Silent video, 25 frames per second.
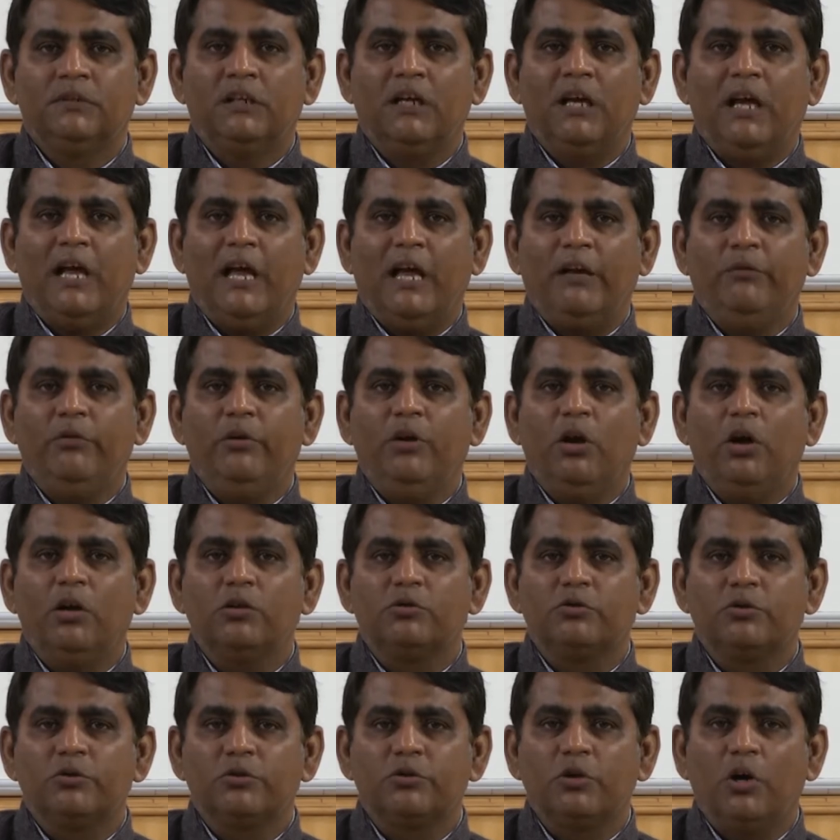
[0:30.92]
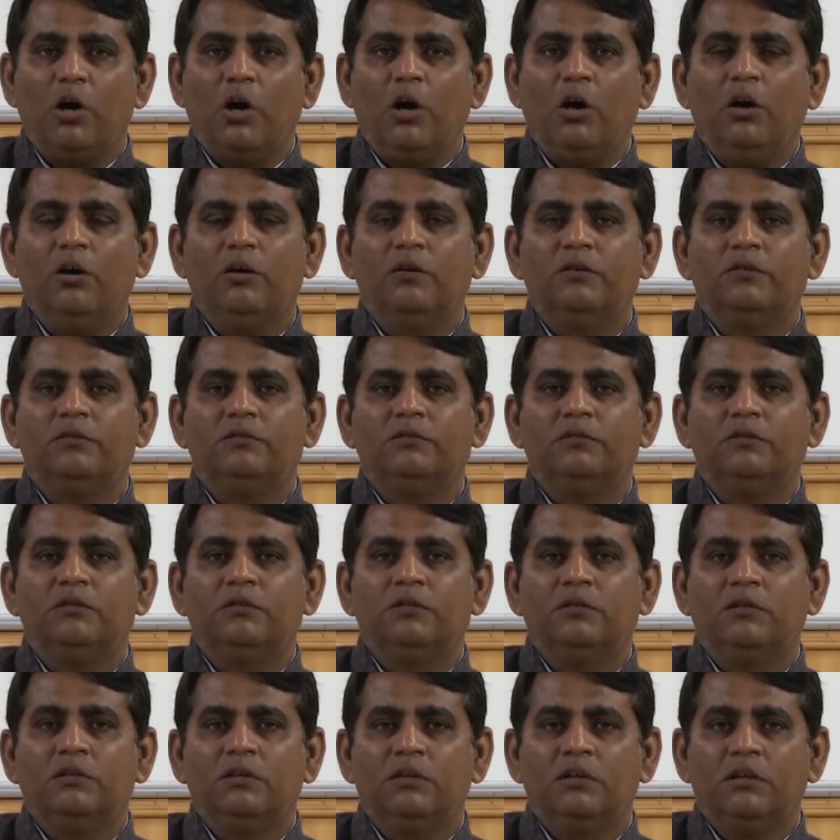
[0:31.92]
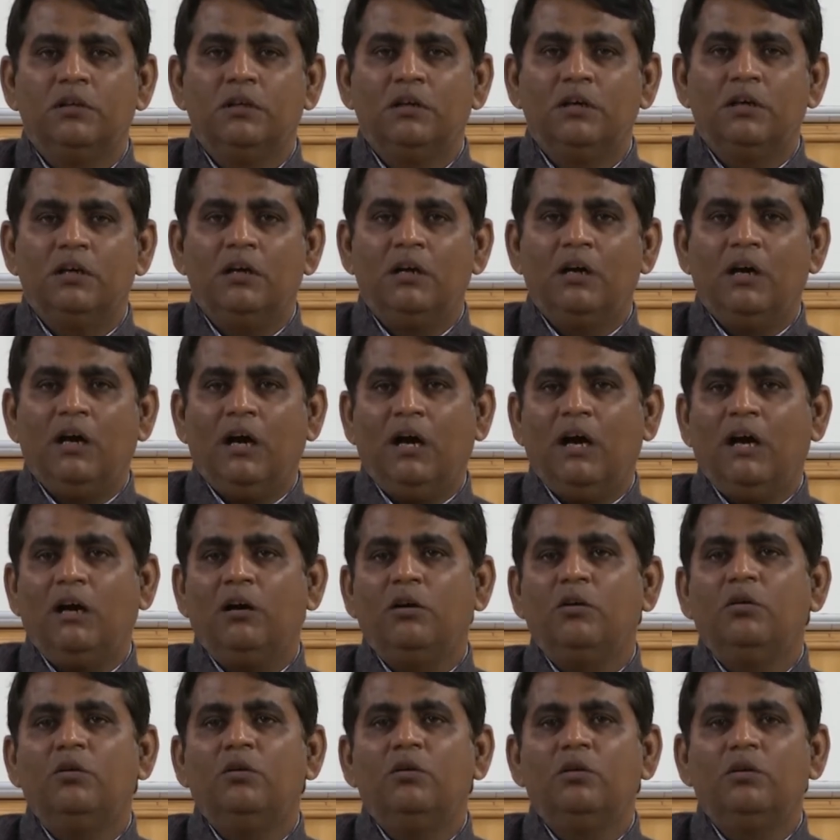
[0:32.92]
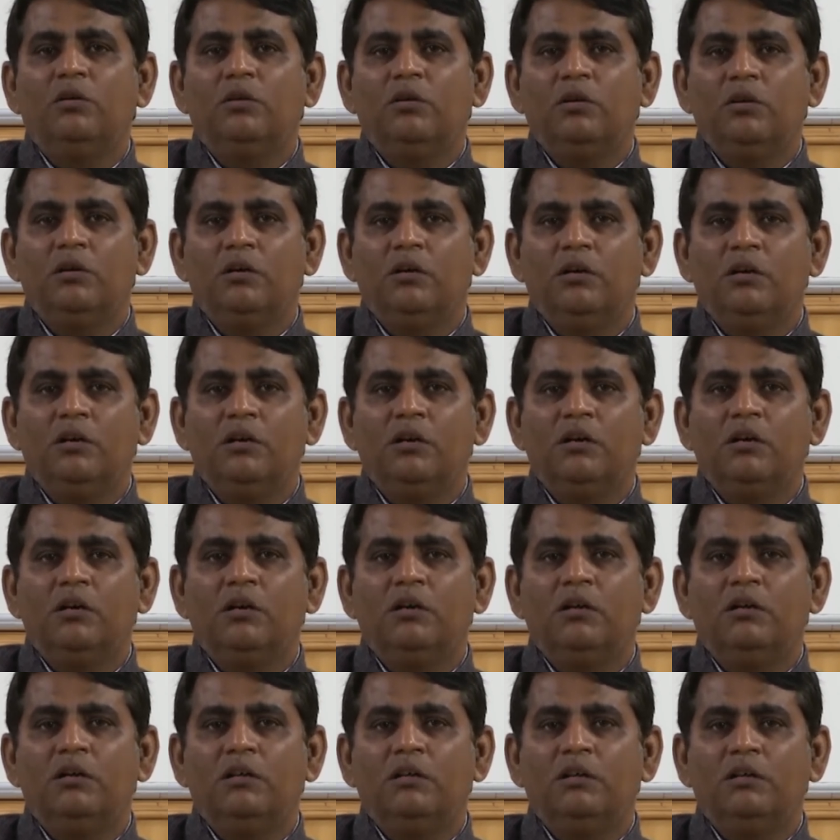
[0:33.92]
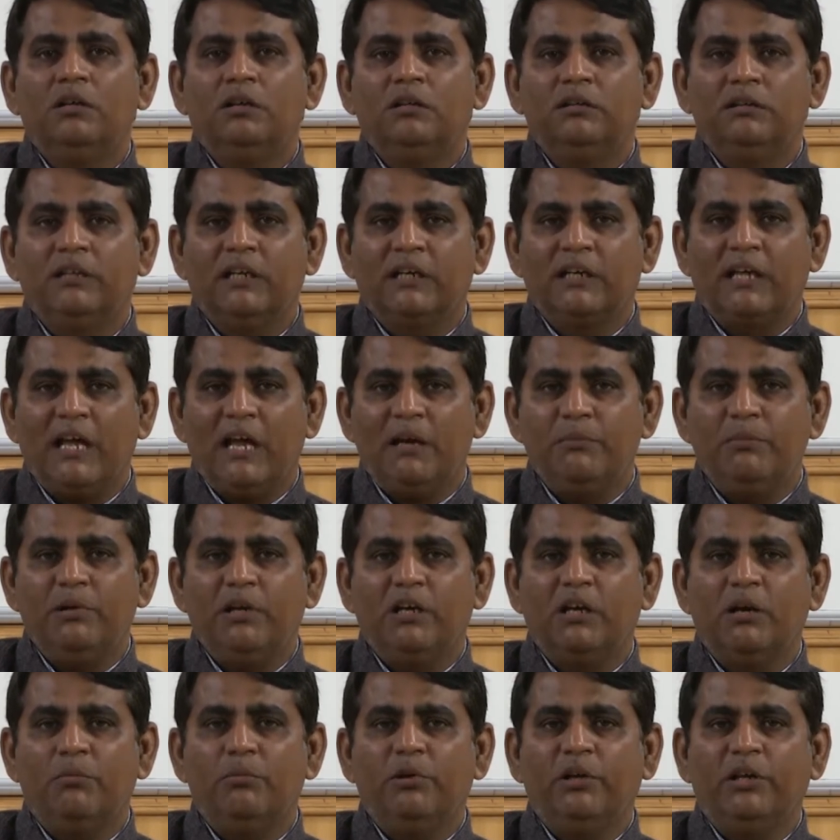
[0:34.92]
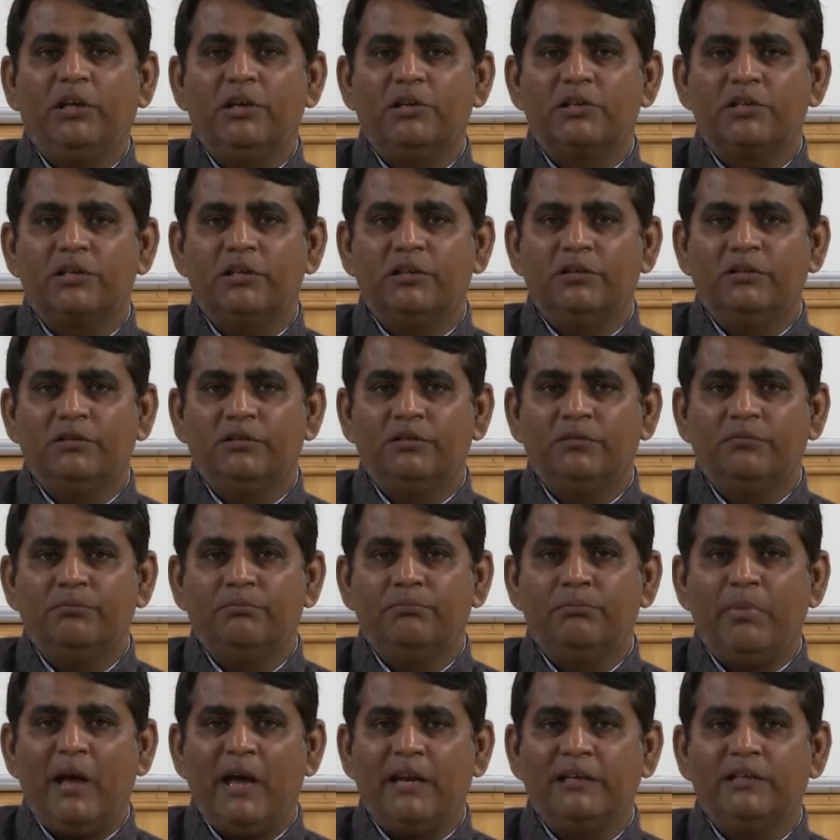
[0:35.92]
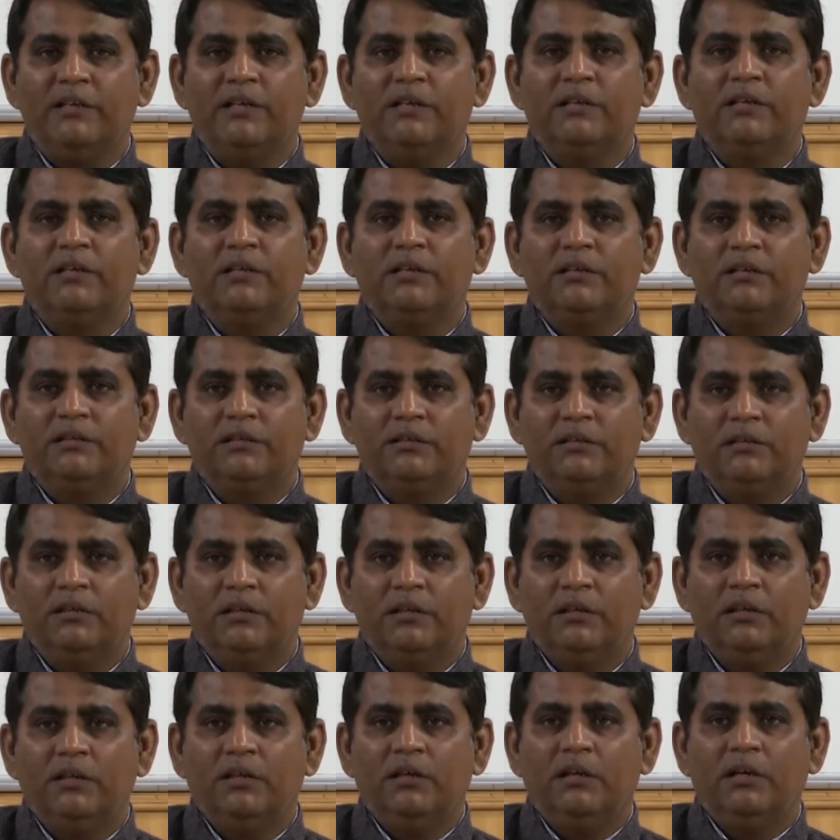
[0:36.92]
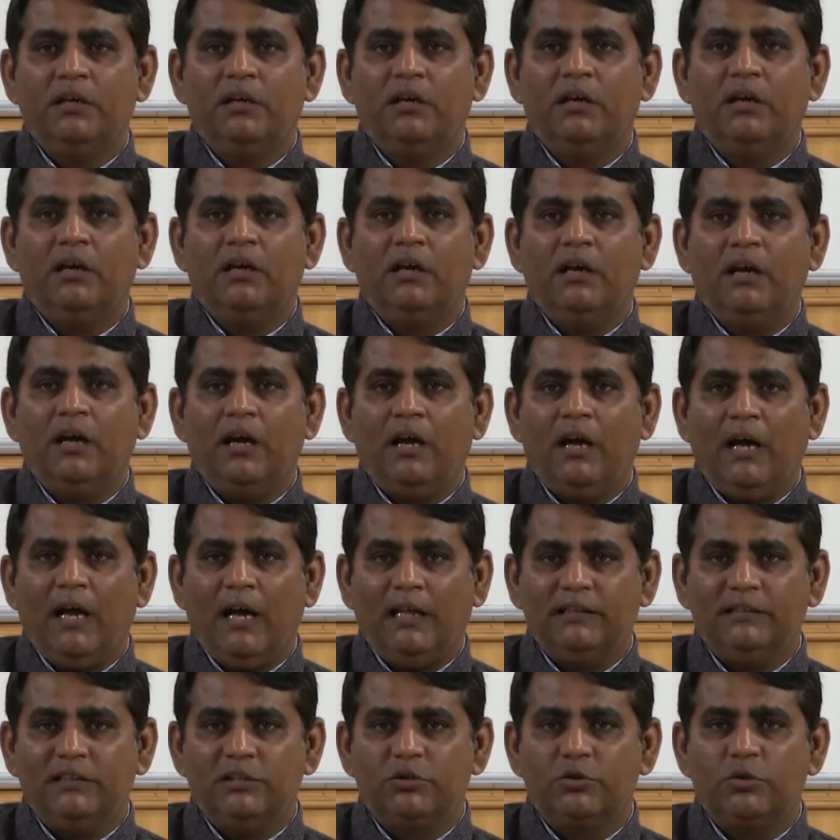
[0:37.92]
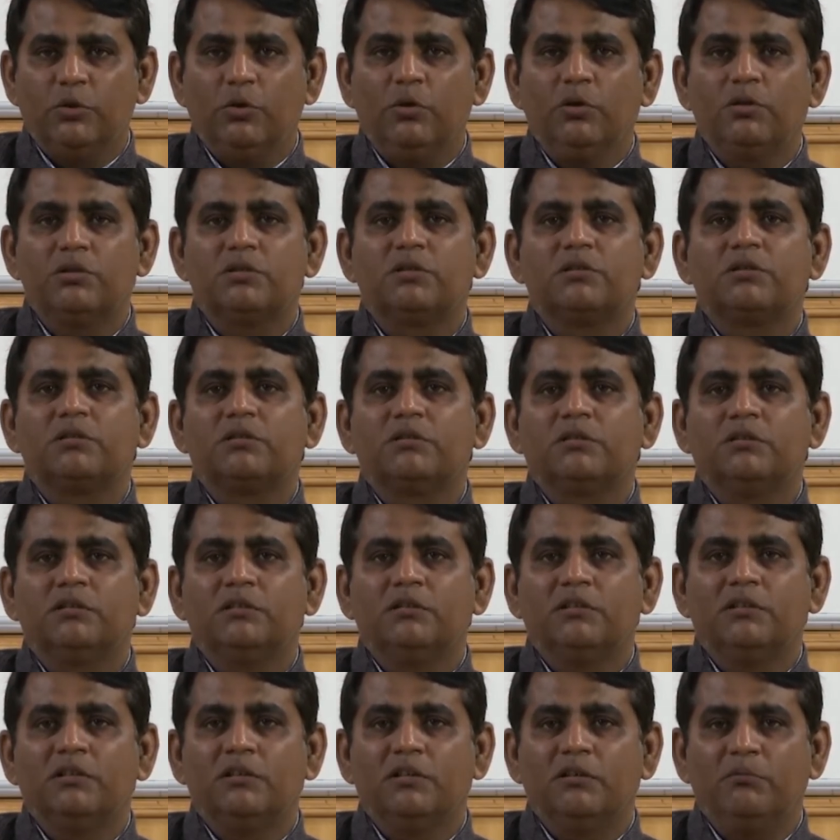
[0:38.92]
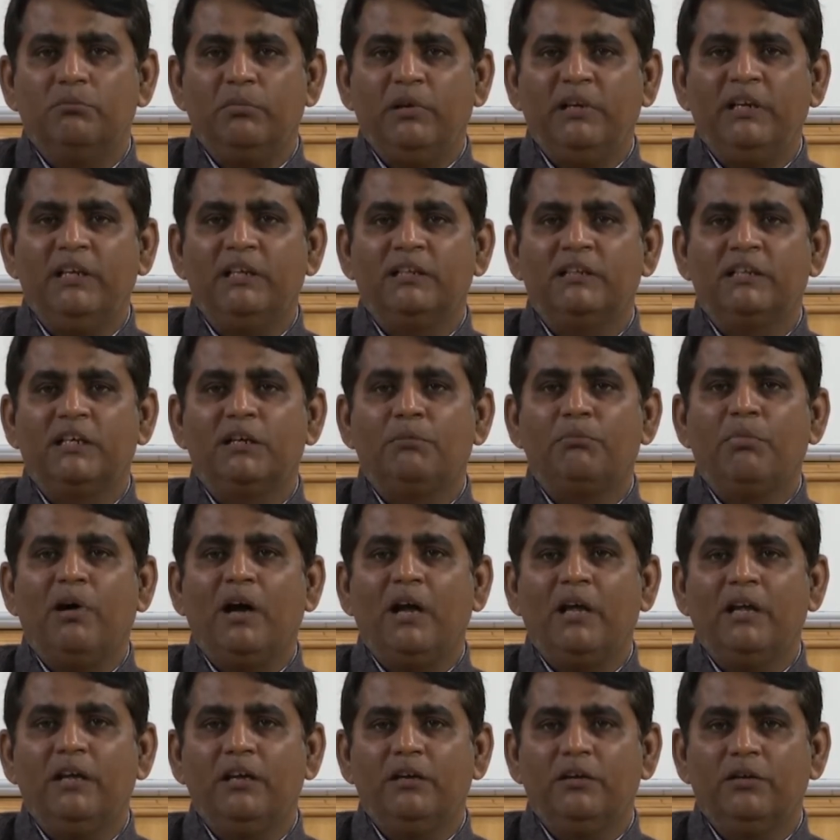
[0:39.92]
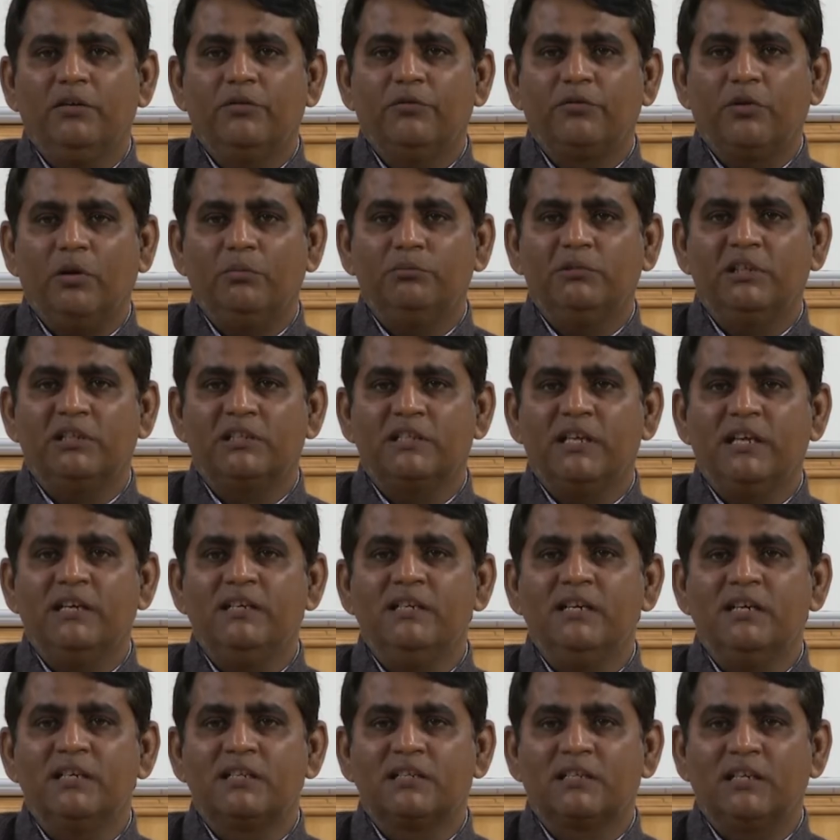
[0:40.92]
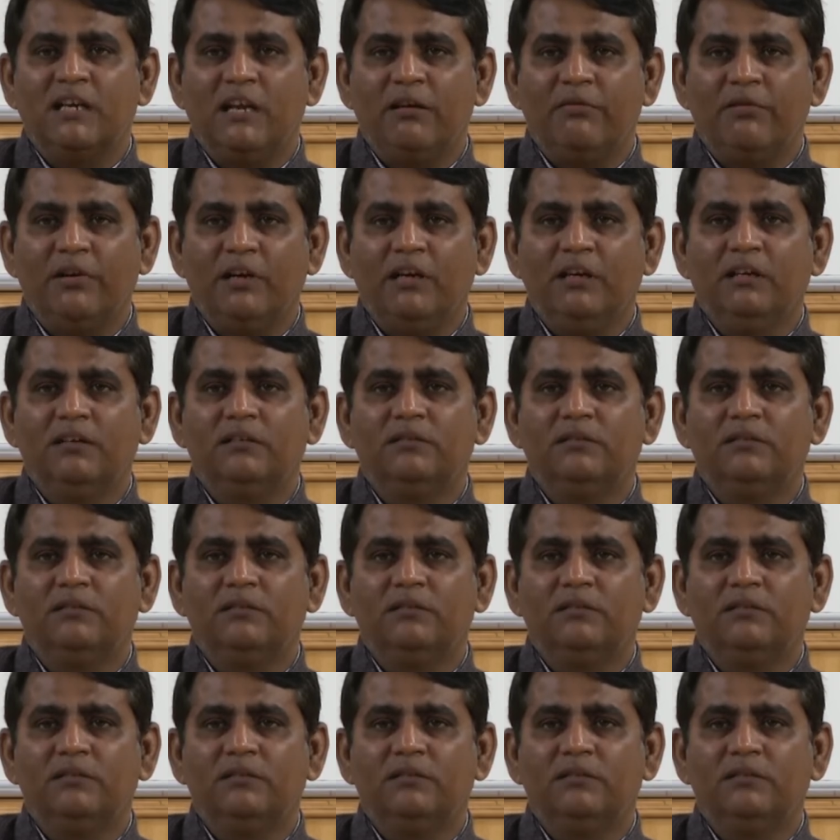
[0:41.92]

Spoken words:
and we also saw how there can be communication barrier at the source, meaning thereby from the sender's level,